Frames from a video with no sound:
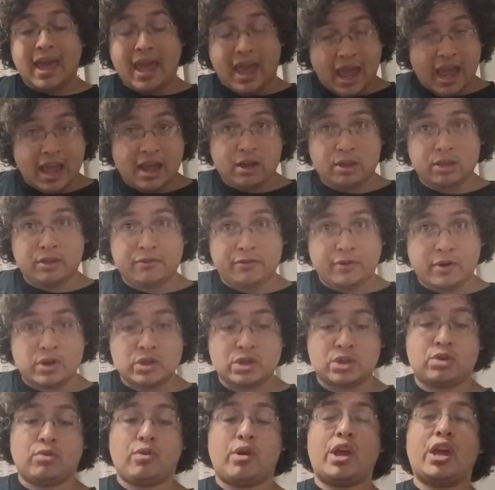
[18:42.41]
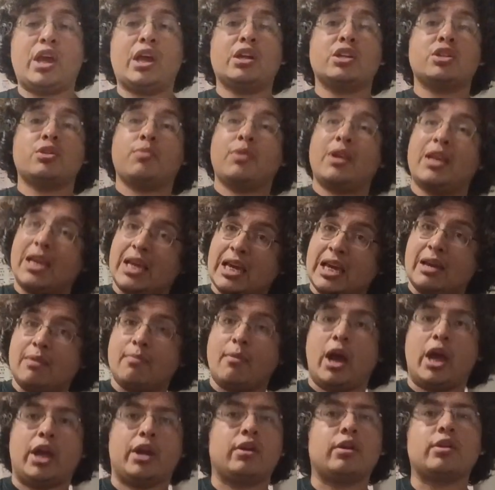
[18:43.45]
A on the first 3 to an E
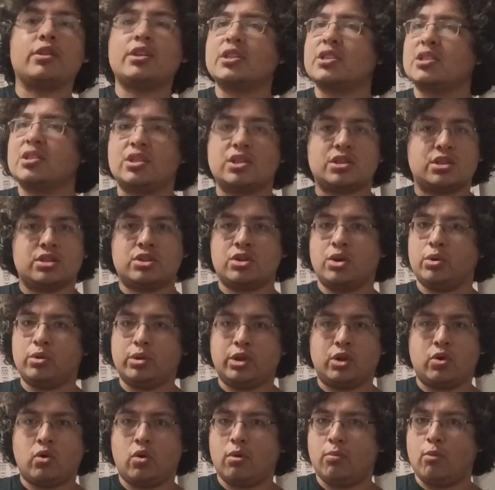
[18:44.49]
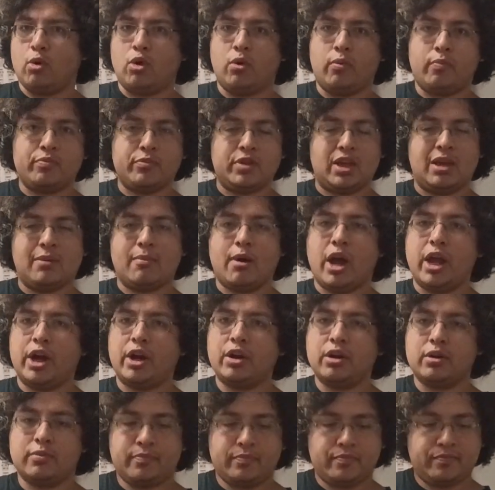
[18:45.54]
minor. And this is just a totally normal E
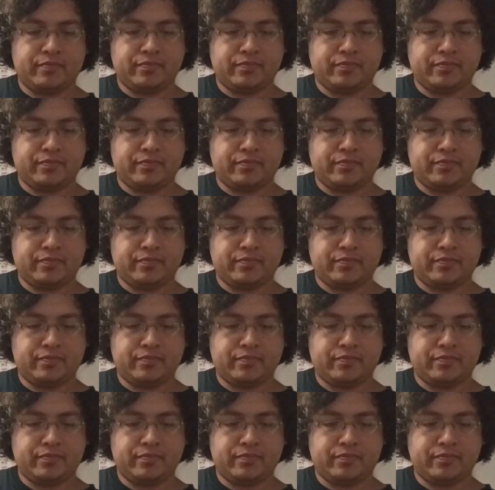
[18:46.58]
minor.